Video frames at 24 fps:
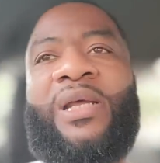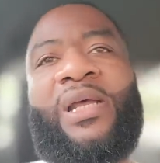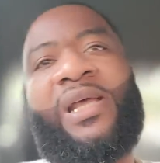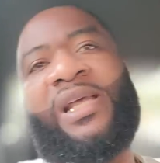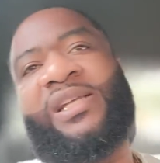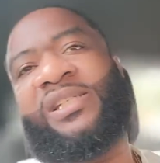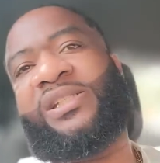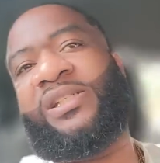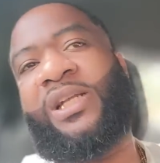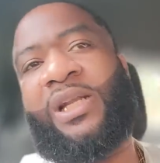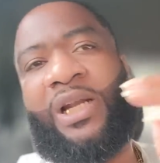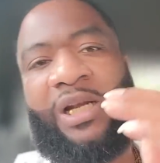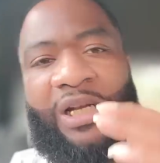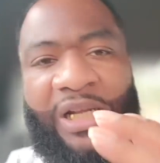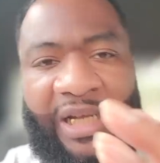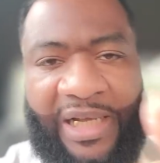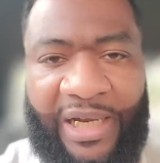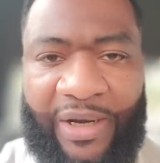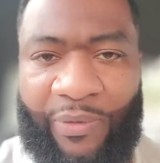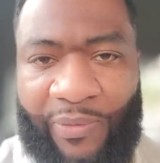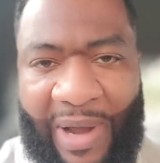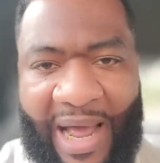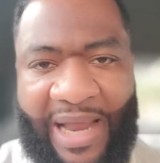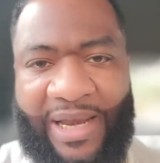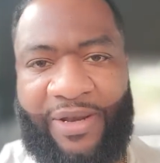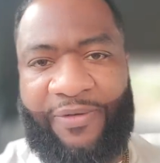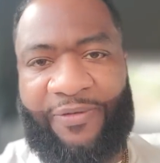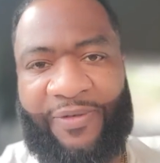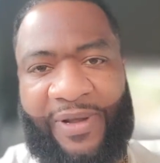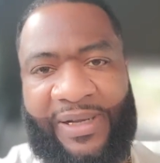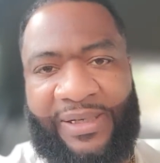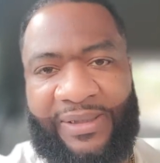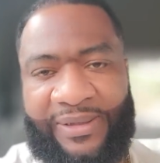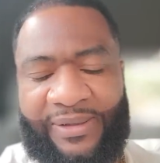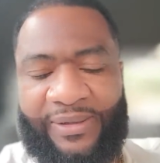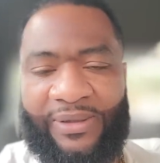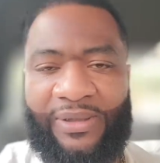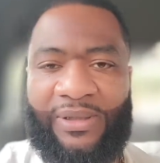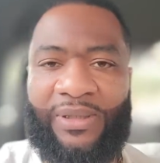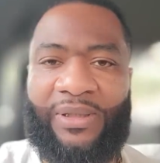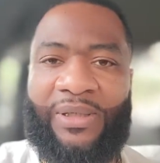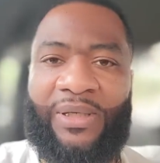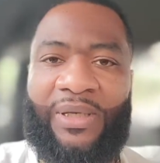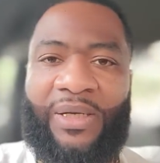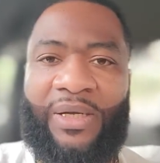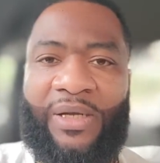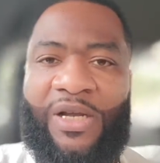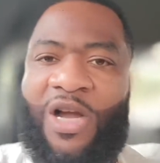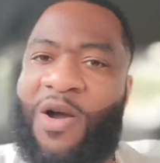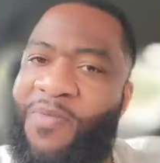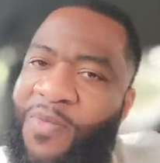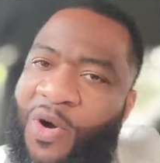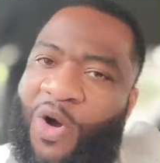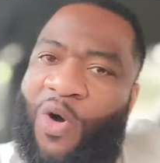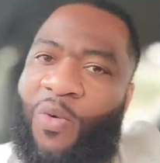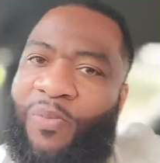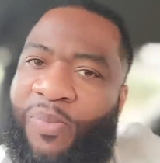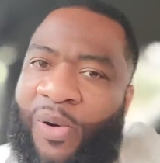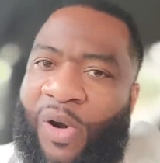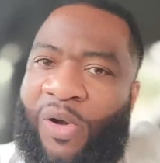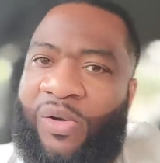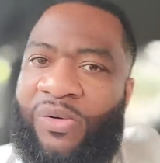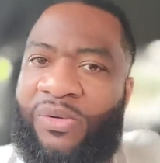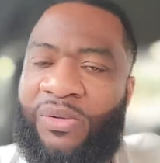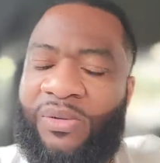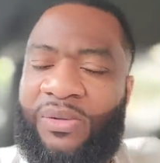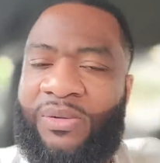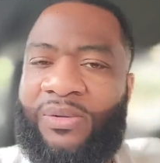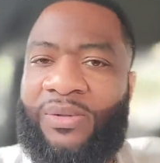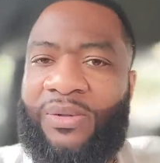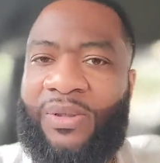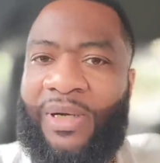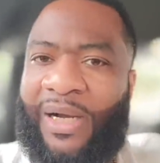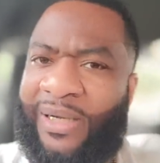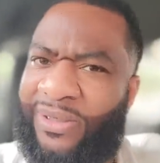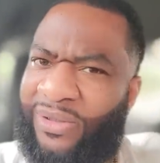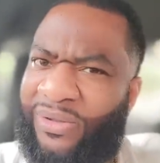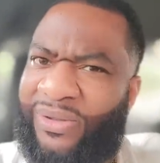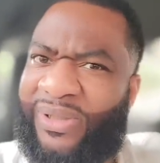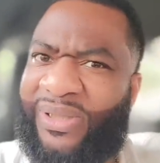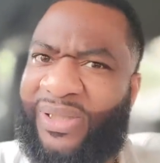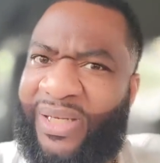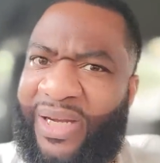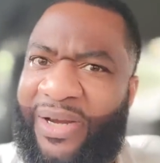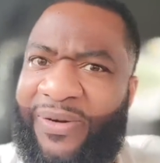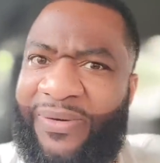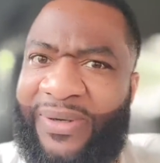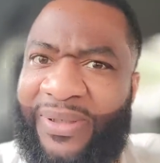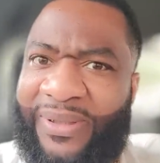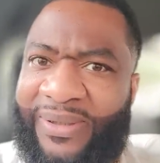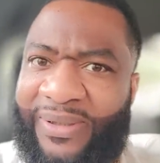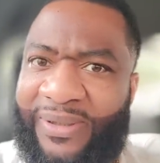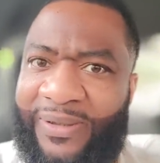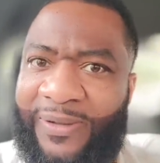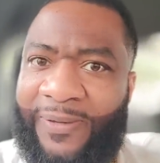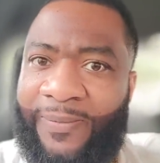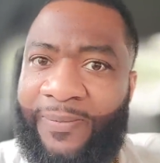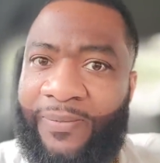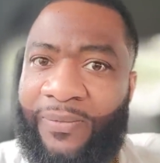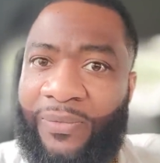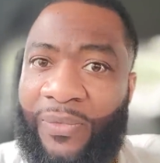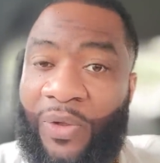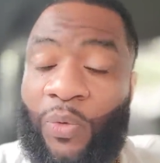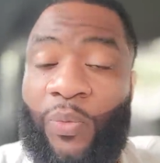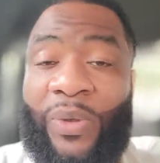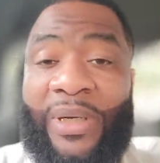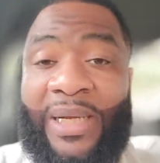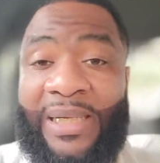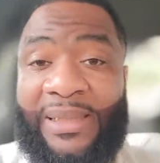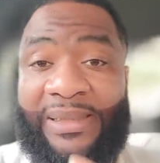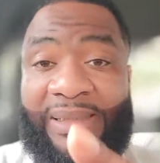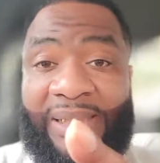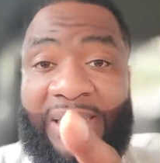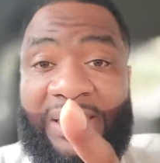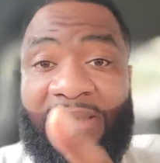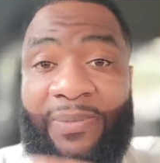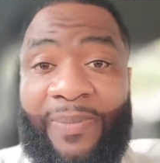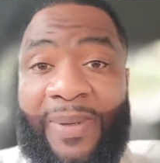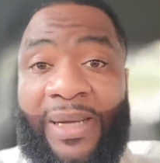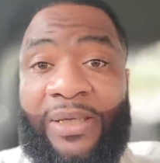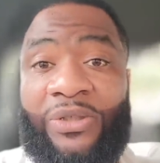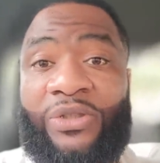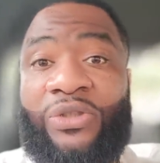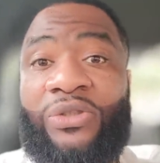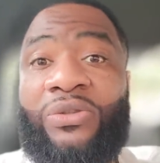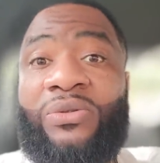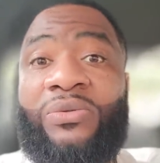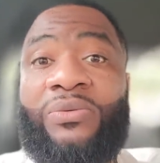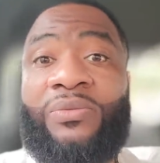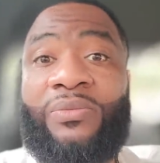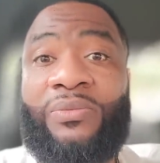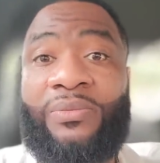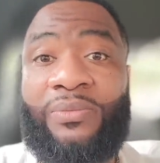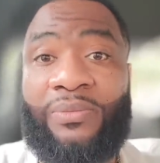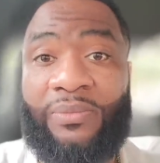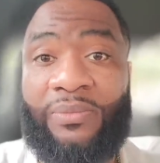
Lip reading: it instead of looking it right in the face. Come on, bro. Are you serious? What that says about you?